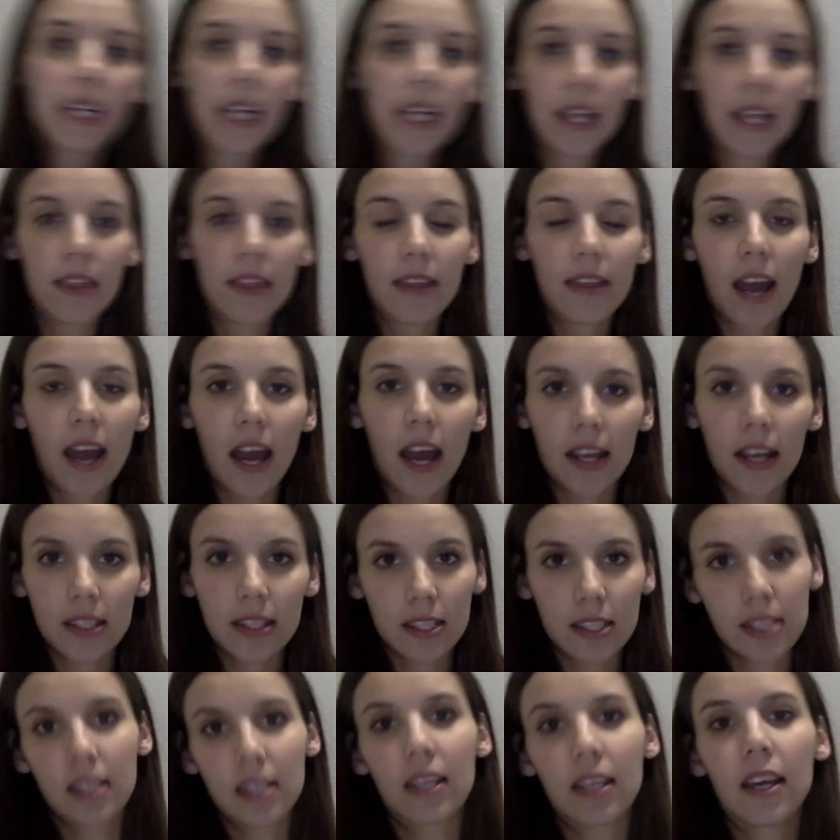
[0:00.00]
that
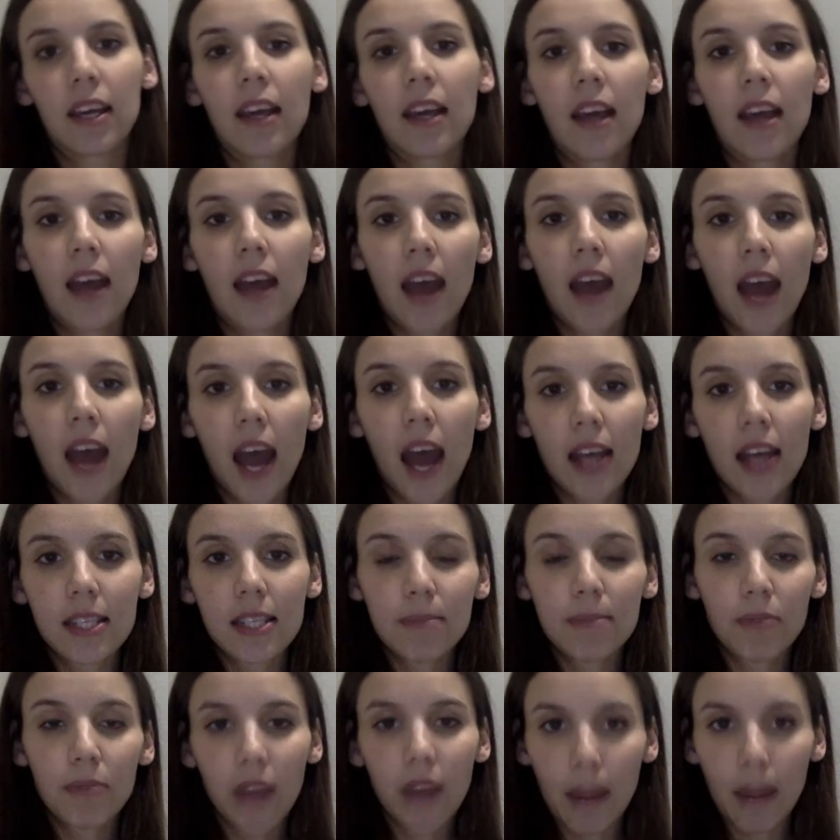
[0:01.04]
has
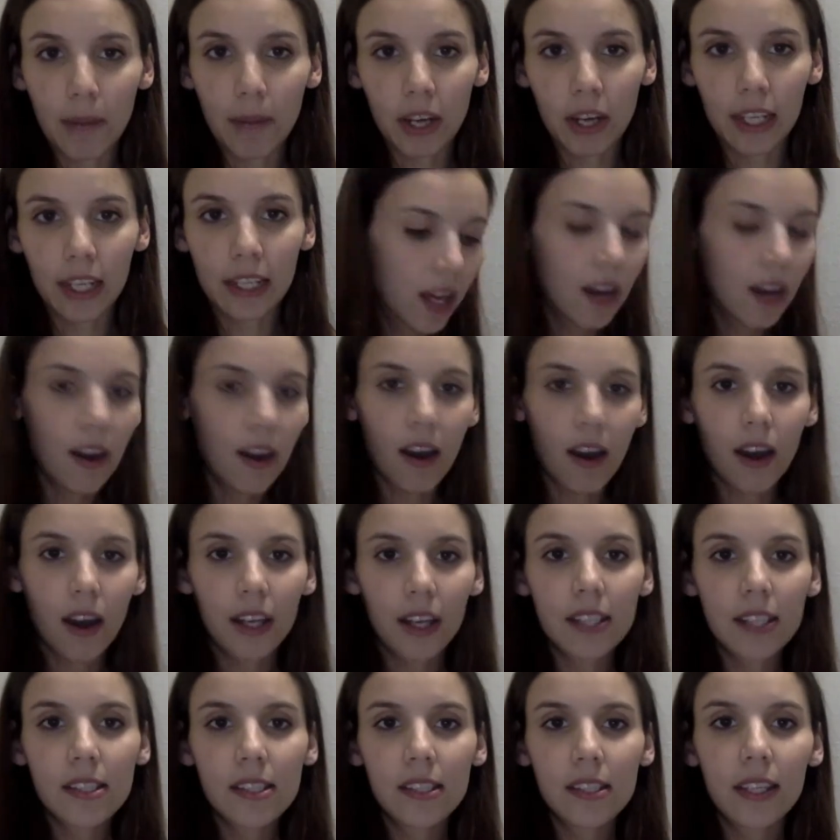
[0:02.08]
Prime on it.
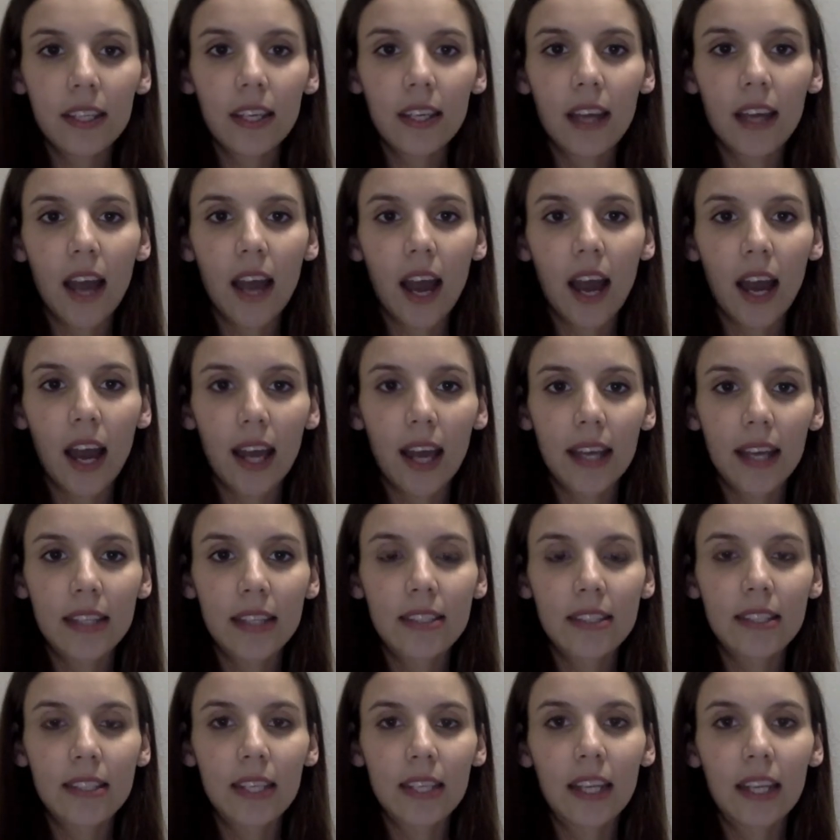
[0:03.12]
Honestly, I
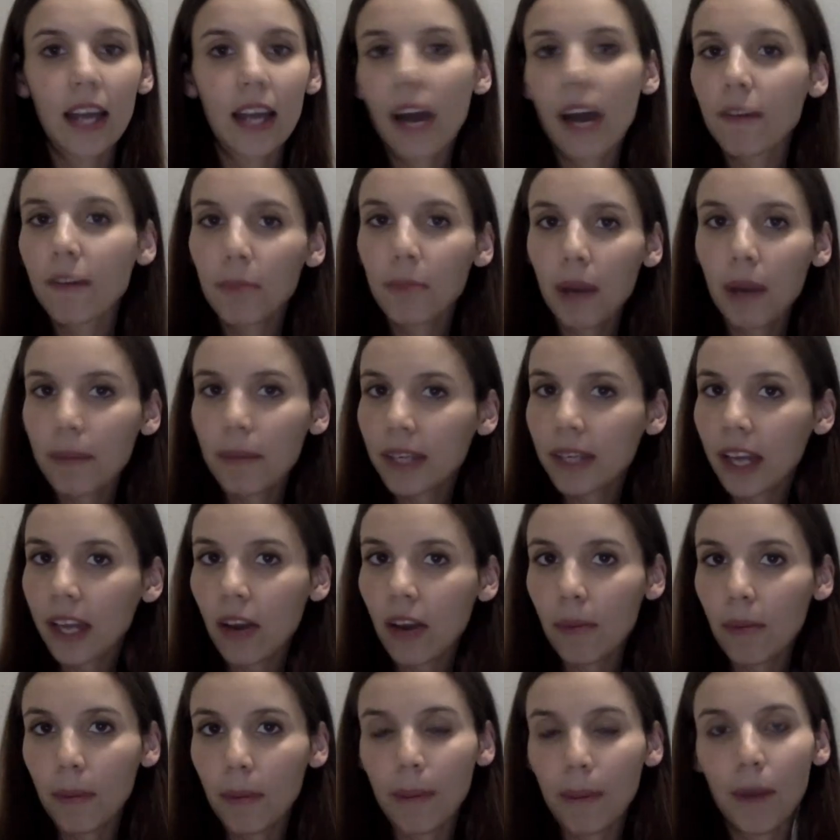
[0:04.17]
didn't have a Prime account,
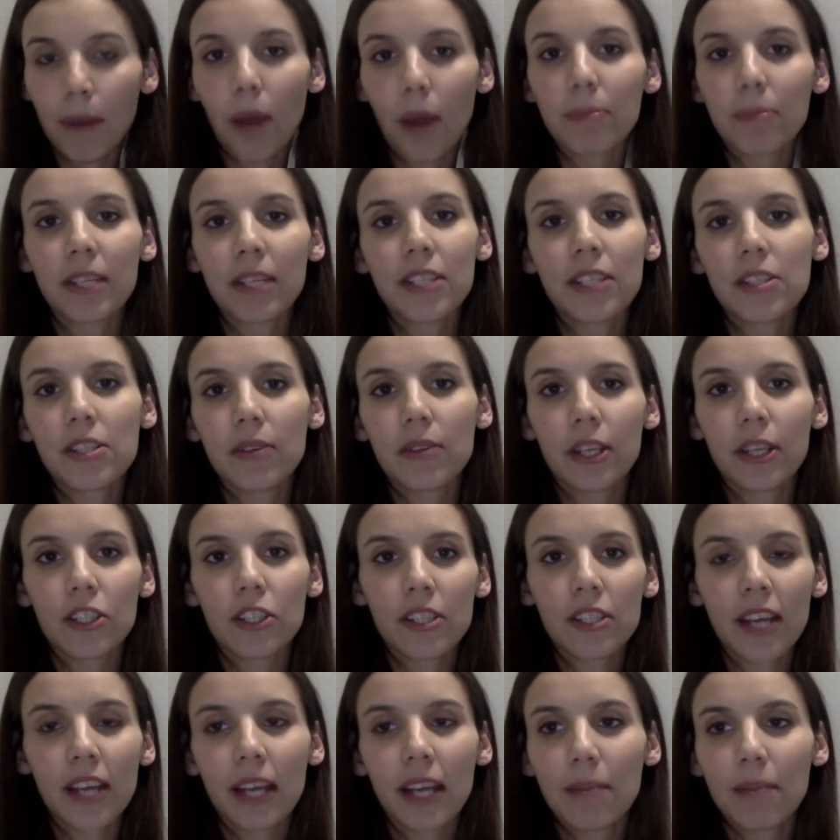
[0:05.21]
but my mom did, so I just
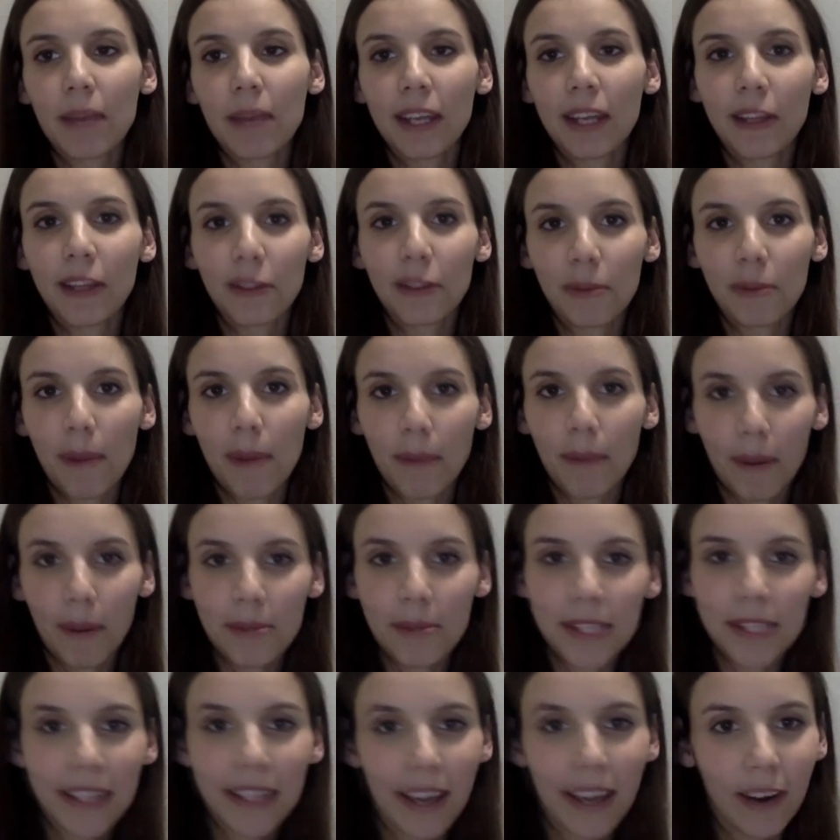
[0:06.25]
kind of made it through my mom's
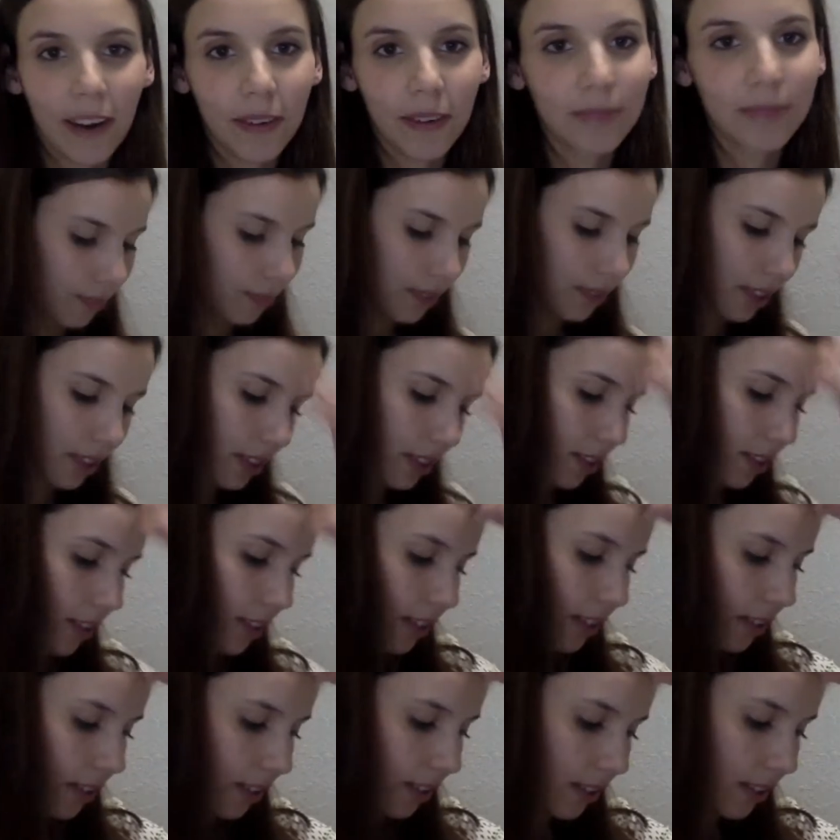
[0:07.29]
account.
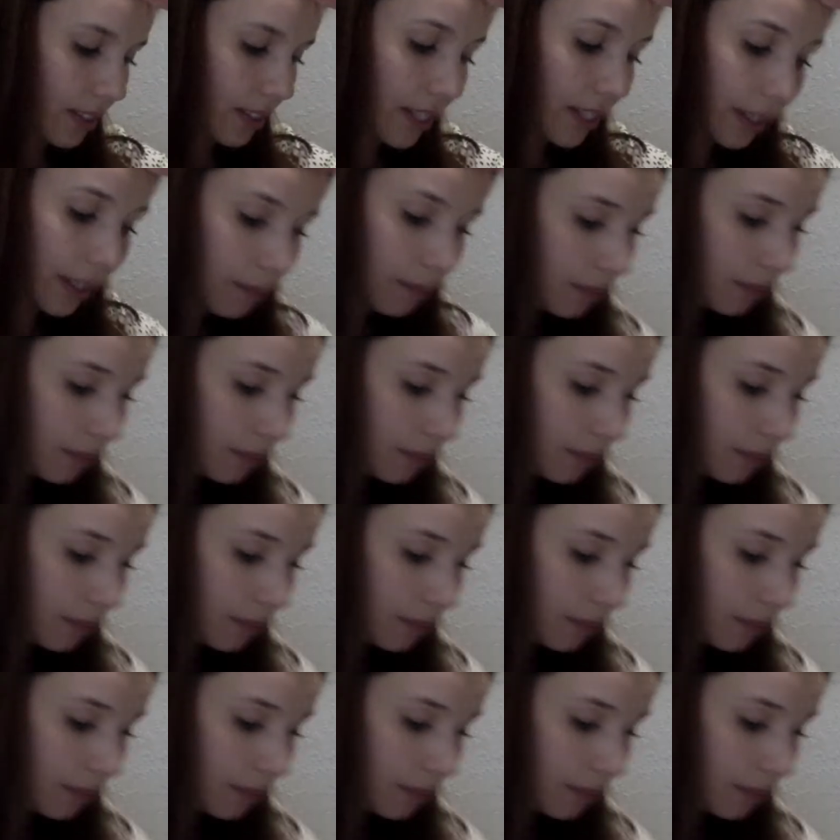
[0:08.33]
The second thing